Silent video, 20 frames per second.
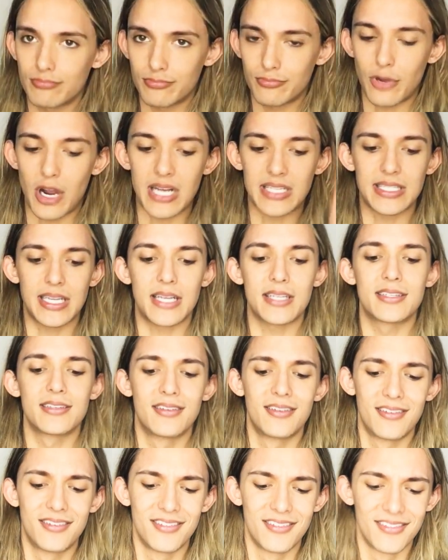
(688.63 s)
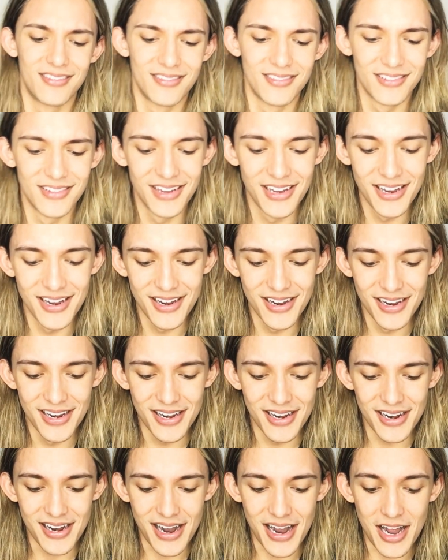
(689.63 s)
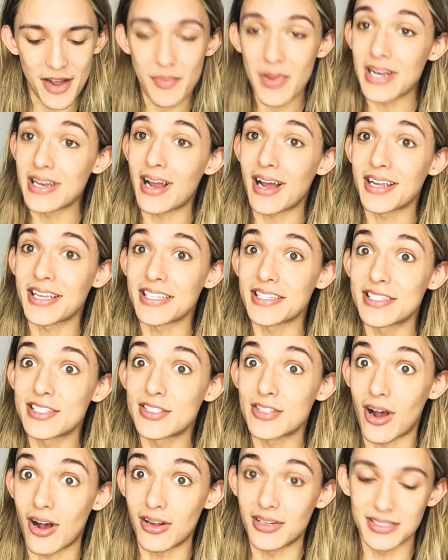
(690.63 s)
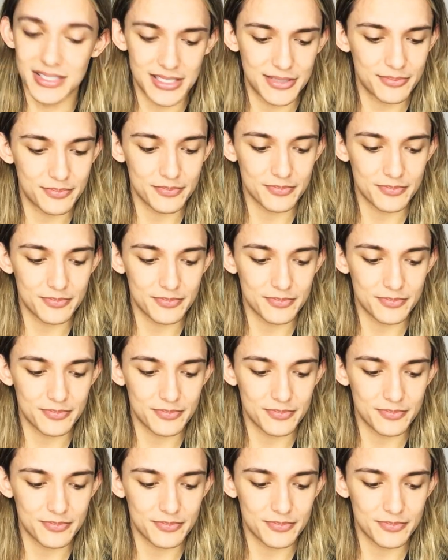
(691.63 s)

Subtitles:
process and not get stalled